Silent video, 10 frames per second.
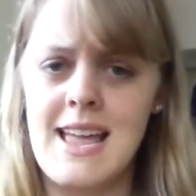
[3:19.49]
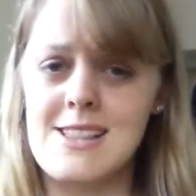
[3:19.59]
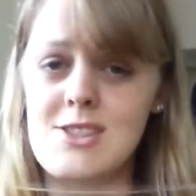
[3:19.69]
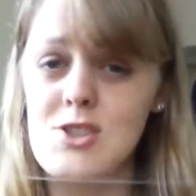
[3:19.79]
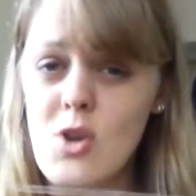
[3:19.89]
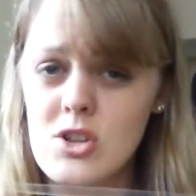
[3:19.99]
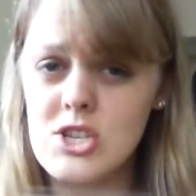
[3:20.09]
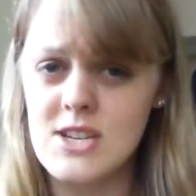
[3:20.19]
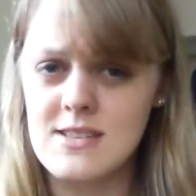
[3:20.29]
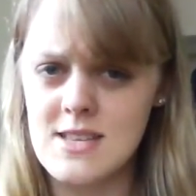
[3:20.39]
not
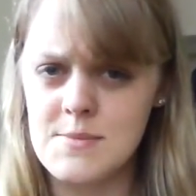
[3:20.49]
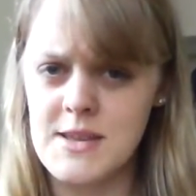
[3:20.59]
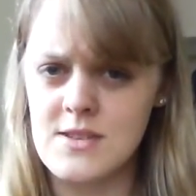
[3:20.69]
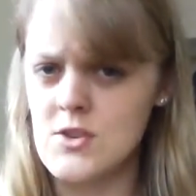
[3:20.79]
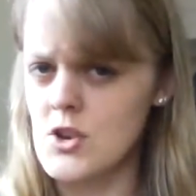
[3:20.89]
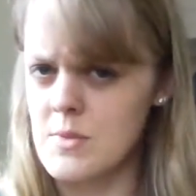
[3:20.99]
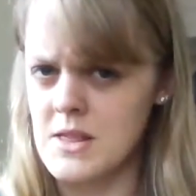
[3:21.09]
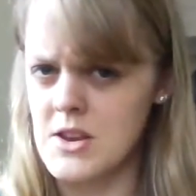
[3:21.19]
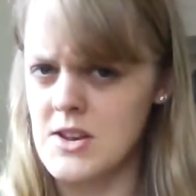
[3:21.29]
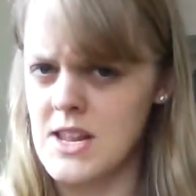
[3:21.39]
just this piece of tubing
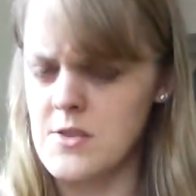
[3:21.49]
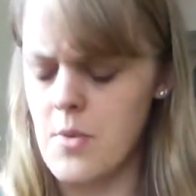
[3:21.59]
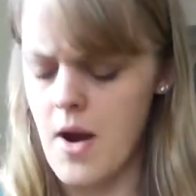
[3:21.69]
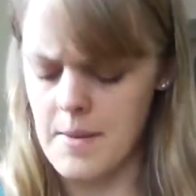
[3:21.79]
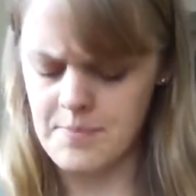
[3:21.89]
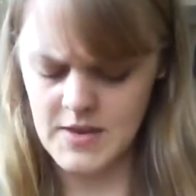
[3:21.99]
that you need to prime.